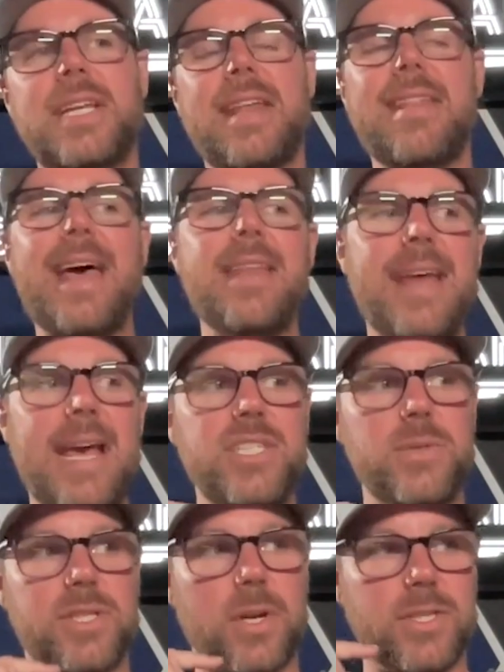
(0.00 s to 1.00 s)
And then as
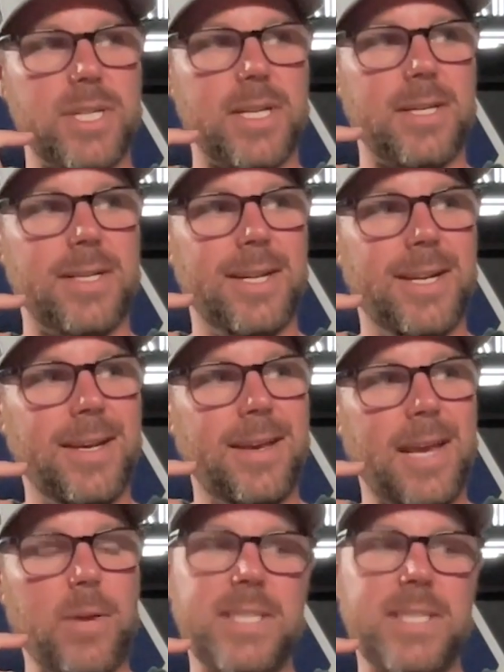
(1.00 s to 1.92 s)
you start to, you know,